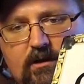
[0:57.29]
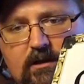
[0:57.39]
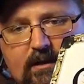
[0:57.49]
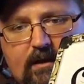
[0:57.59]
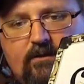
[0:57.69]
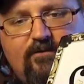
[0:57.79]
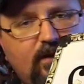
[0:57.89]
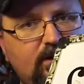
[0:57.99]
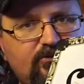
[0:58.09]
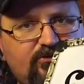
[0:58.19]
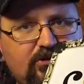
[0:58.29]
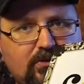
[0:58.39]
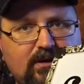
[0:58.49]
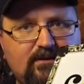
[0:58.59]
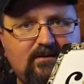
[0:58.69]
clean finish
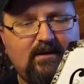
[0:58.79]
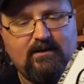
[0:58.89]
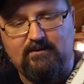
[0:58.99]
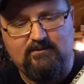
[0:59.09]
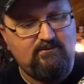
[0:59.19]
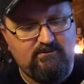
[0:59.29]
to it.